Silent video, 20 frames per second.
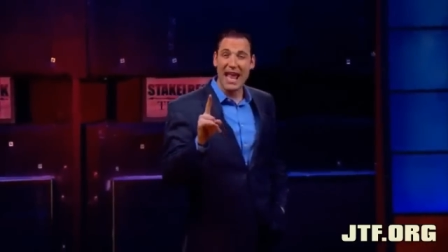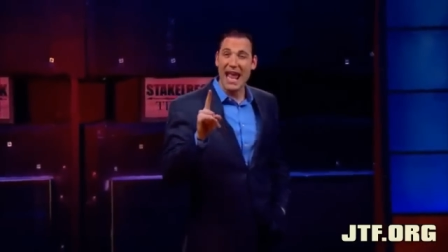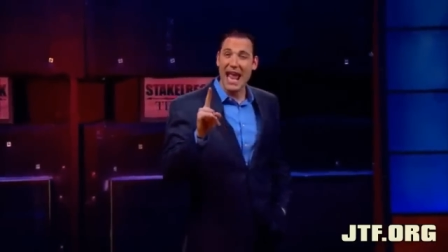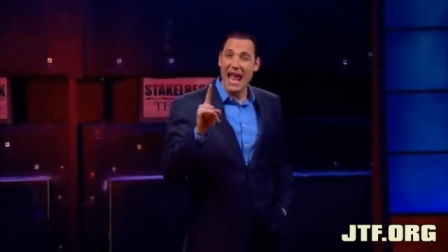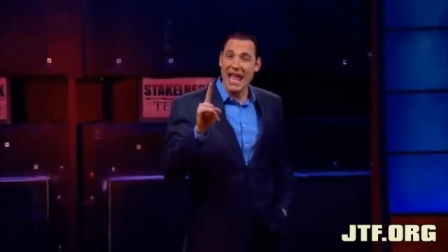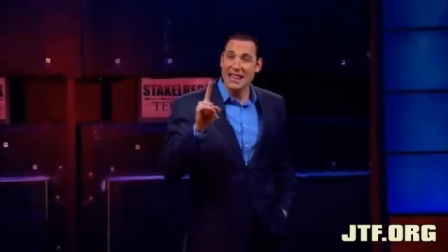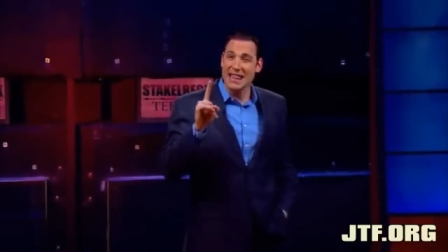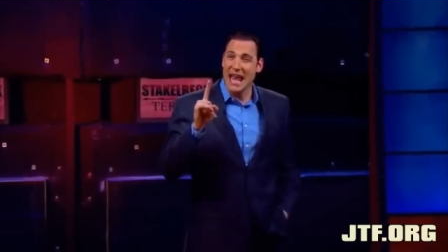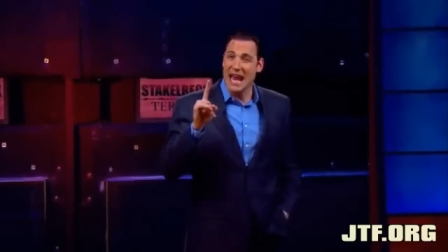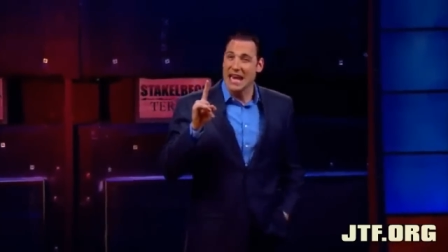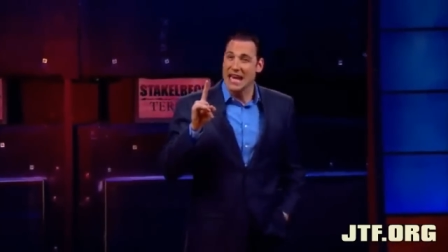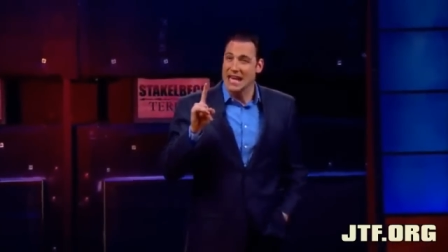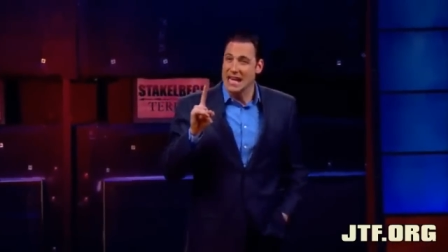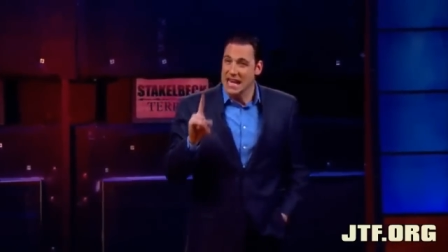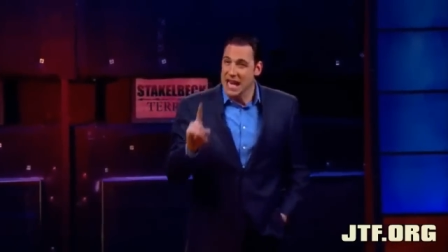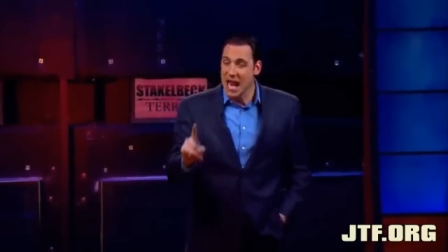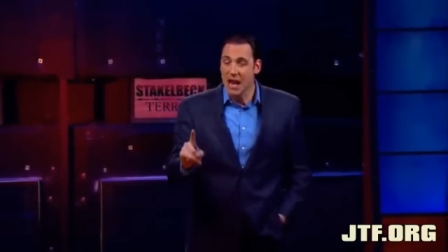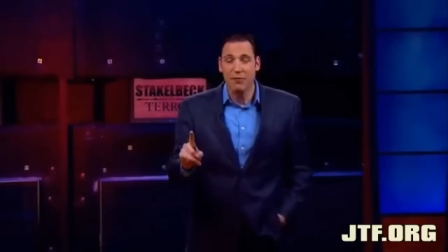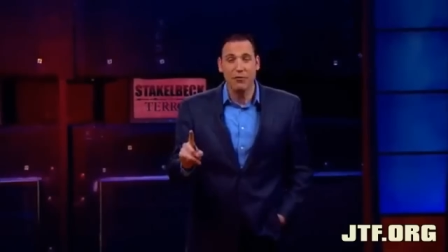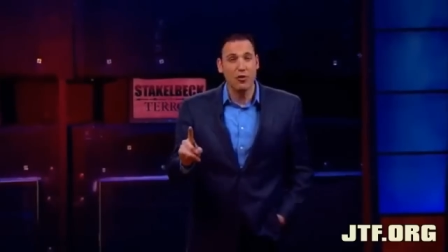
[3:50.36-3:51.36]
and they
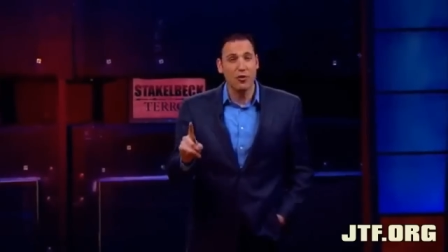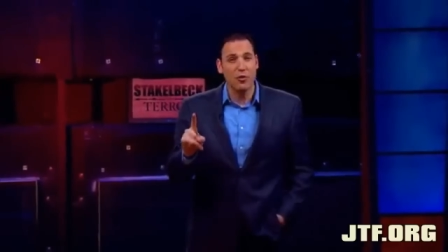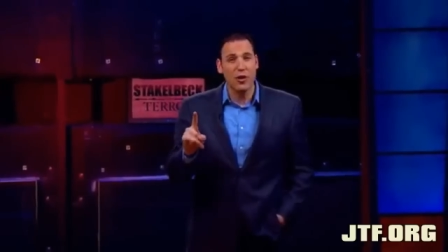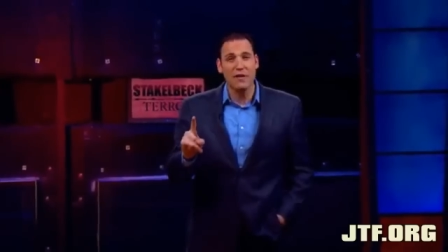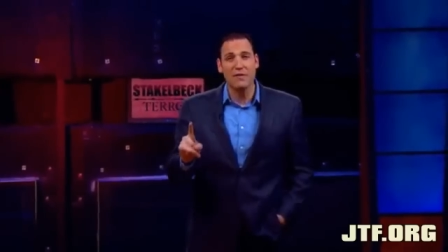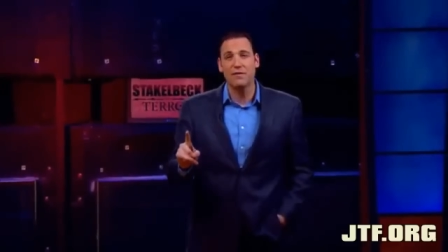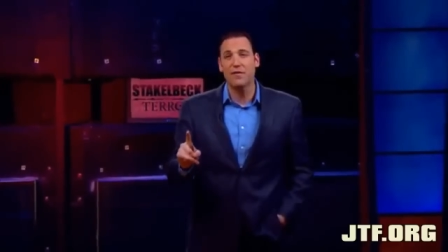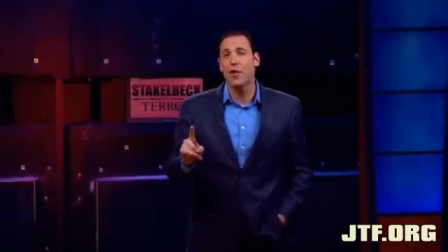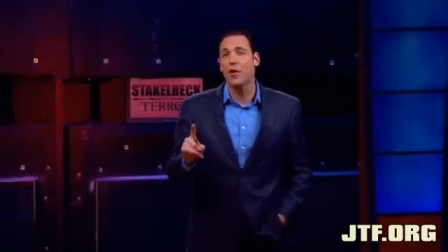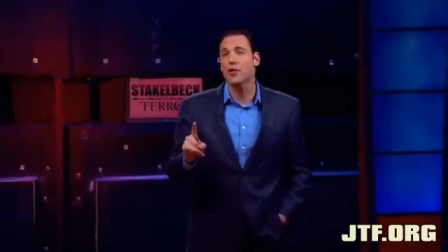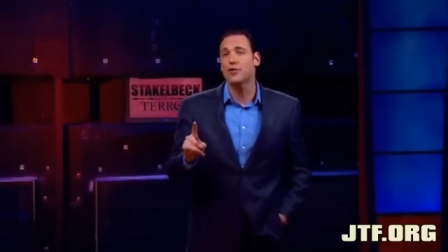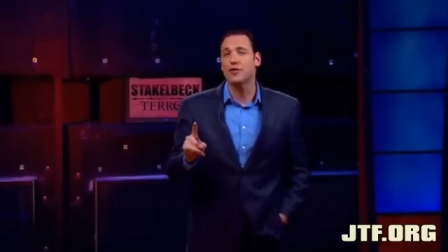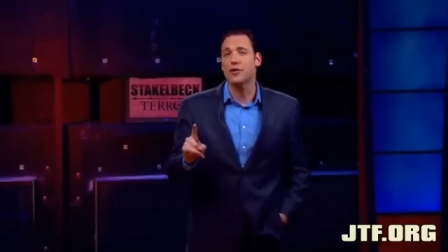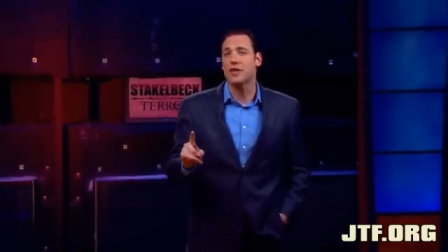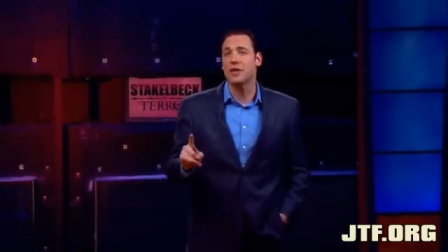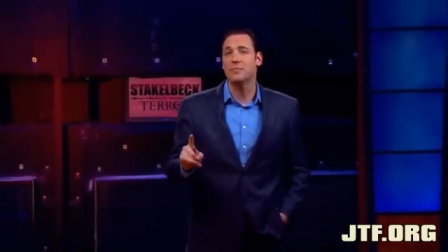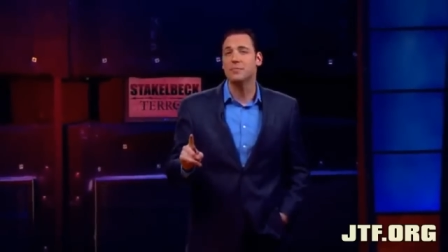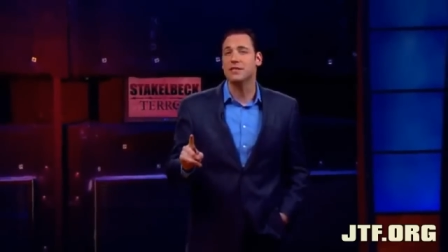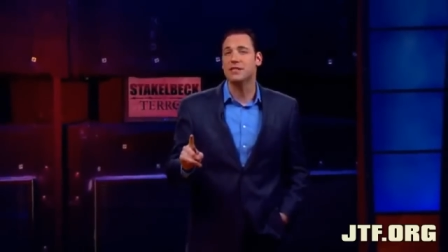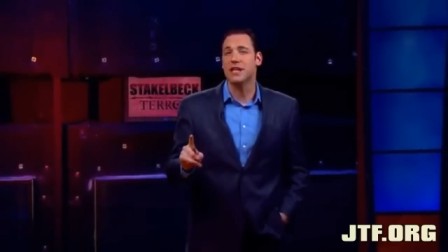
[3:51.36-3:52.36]
never referred to
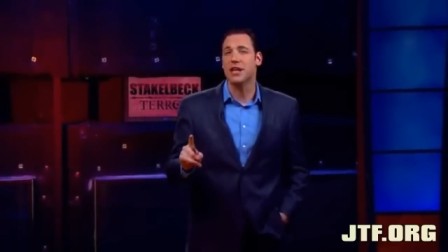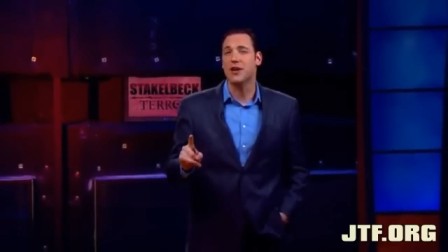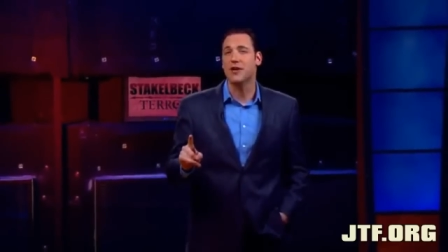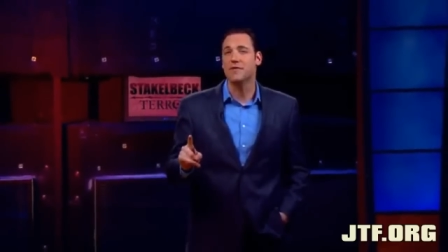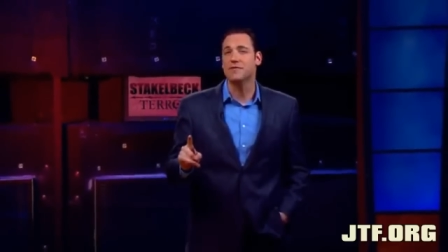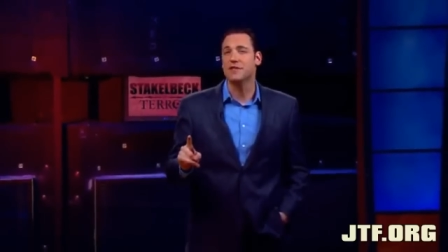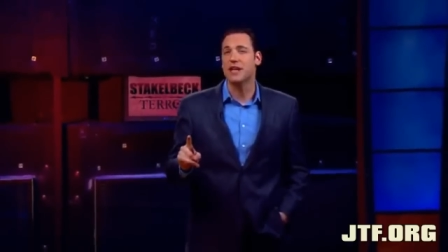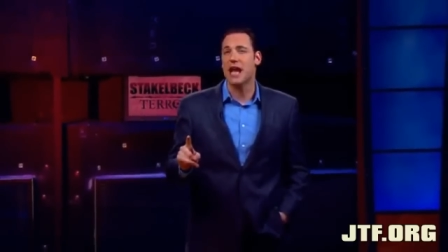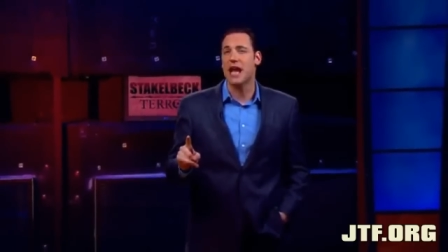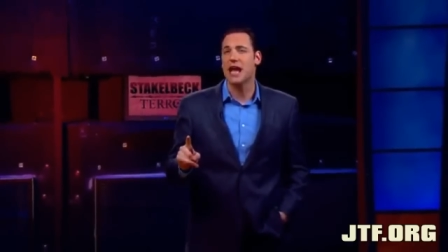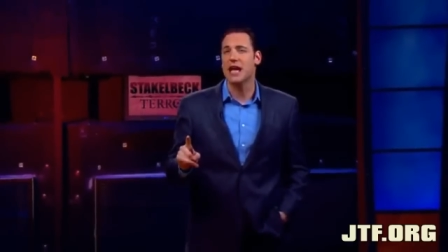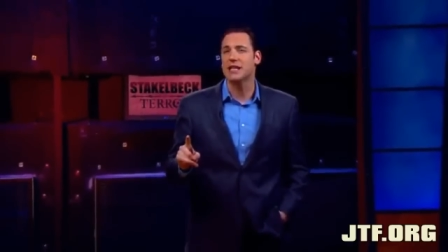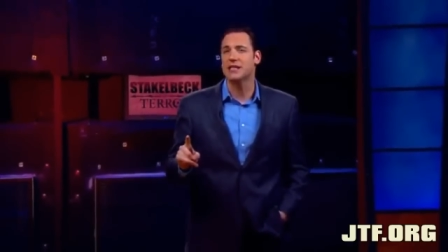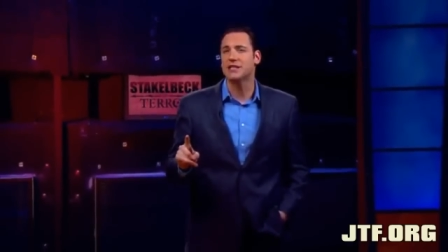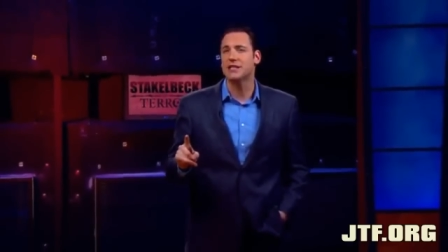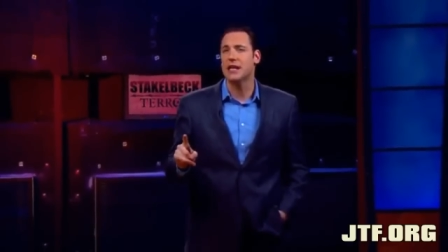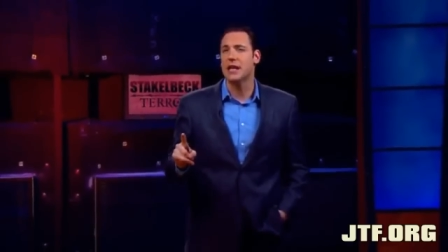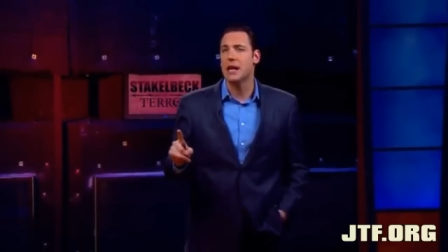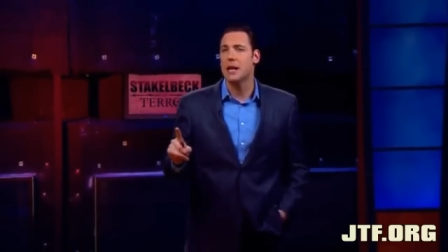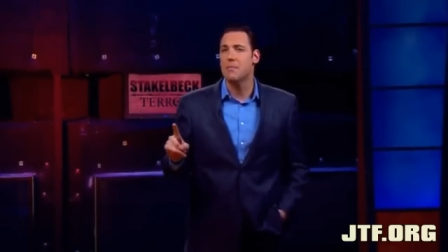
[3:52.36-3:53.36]
themselves
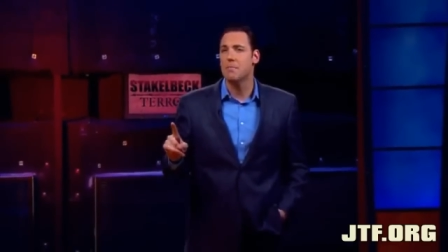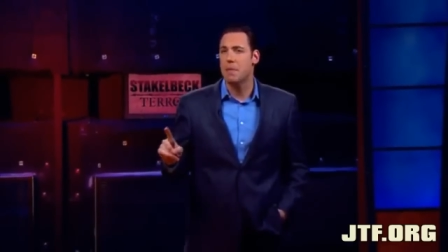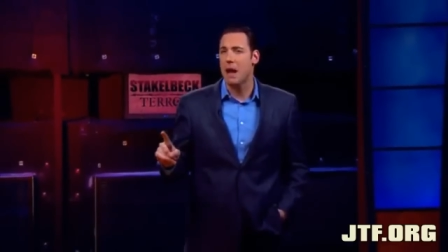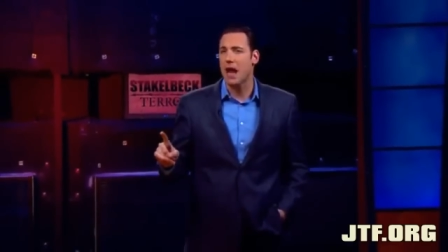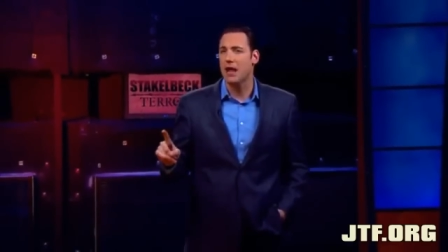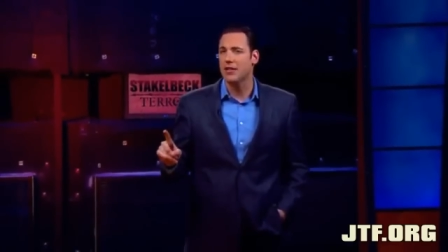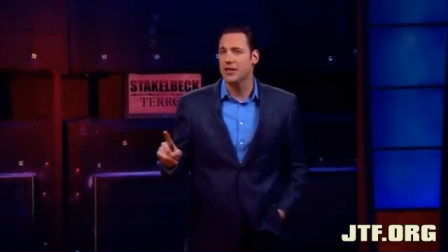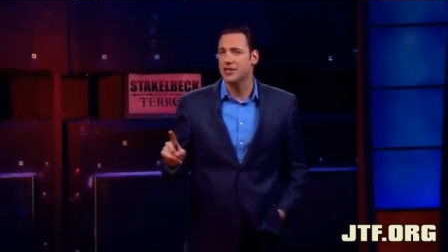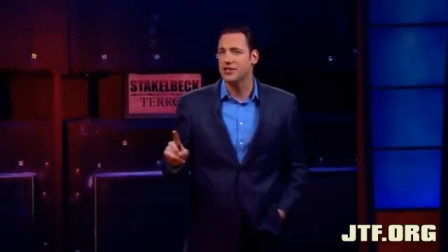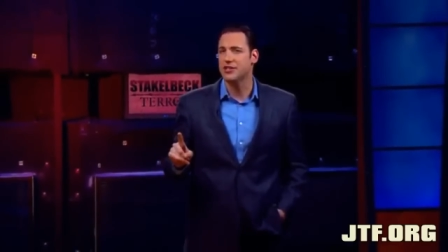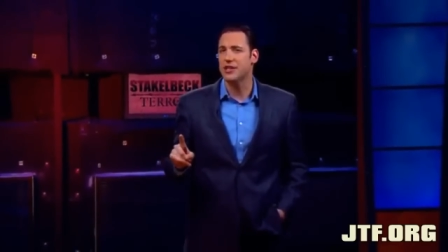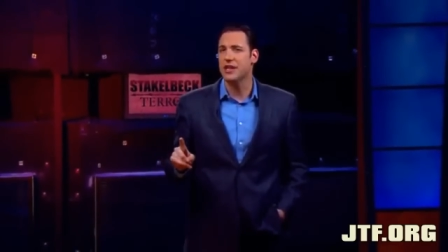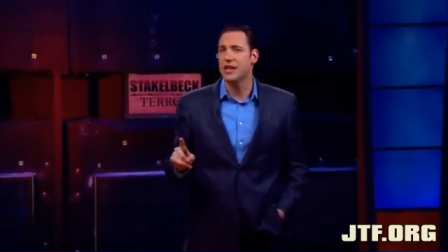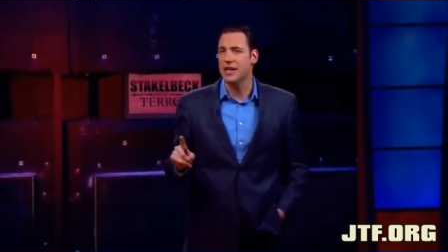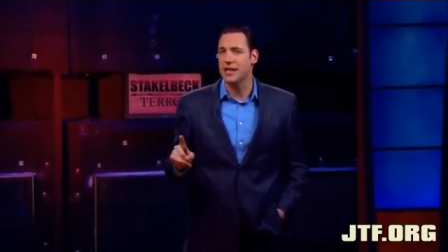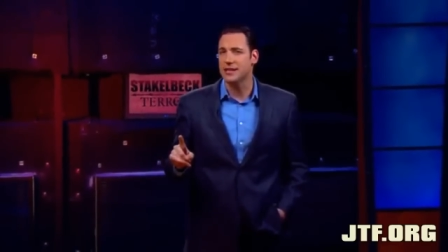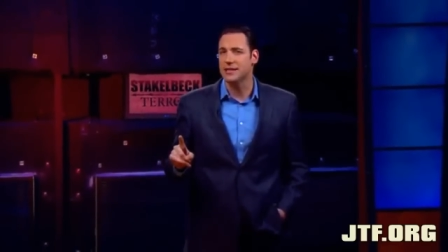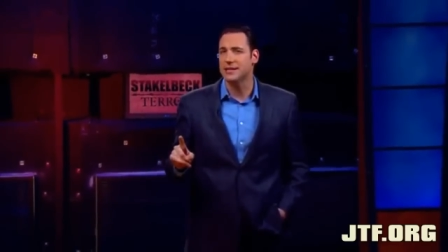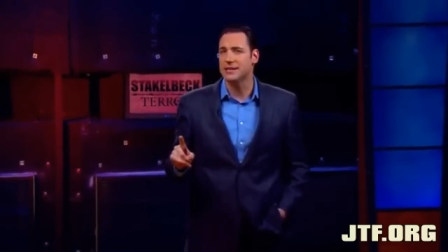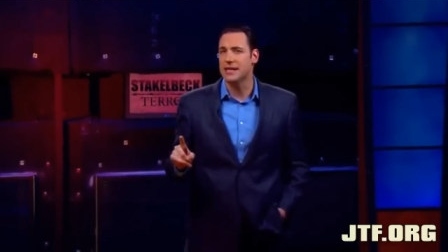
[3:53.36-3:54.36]
as
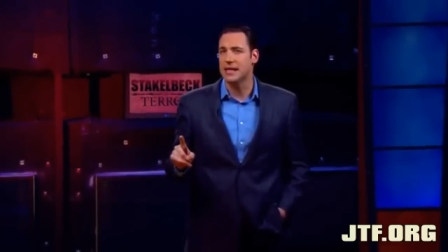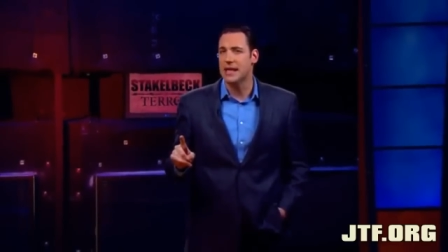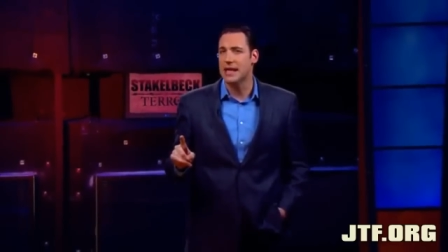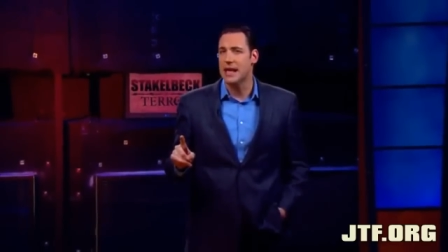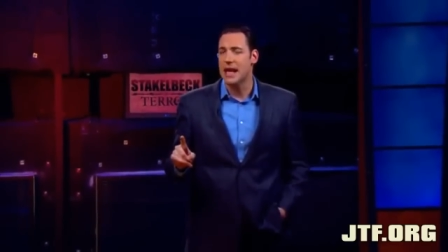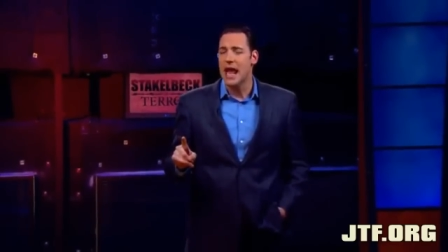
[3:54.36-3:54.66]
Palestinians.